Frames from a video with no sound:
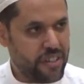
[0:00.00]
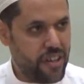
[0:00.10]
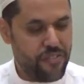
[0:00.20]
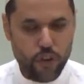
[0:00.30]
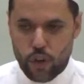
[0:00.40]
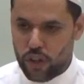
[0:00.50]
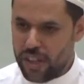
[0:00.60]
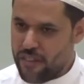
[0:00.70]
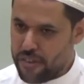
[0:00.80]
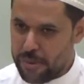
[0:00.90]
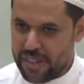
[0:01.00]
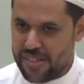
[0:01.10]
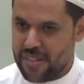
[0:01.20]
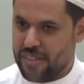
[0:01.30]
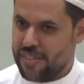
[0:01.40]
If everybody
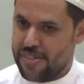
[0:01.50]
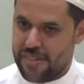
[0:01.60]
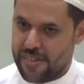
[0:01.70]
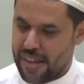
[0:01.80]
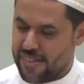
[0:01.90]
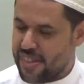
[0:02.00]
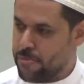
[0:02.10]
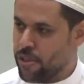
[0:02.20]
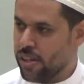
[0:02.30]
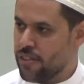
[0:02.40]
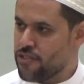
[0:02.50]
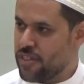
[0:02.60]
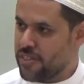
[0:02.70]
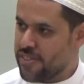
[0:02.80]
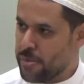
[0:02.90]
has the same knowledge,
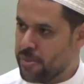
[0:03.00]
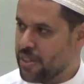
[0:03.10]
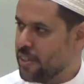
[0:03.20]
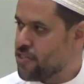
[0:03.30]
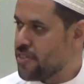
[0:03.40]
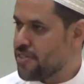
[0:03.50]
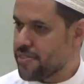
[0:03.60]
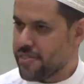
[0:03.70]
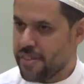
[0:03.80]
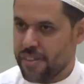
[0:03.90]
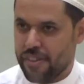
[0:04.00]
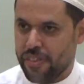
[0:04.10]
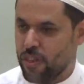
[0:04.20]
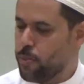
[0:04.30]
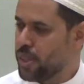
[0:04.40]
same intelligence,
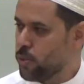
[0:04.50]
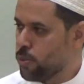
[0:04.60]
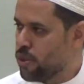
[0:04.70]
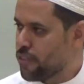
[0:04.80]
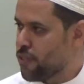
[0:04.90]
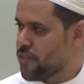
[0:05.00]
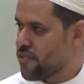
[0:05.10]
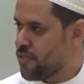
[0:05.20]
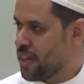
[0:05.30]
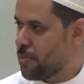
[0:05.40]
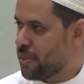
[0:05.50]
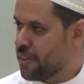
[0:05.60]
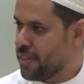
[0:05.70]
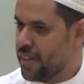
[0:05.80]
nobody will work for anybody,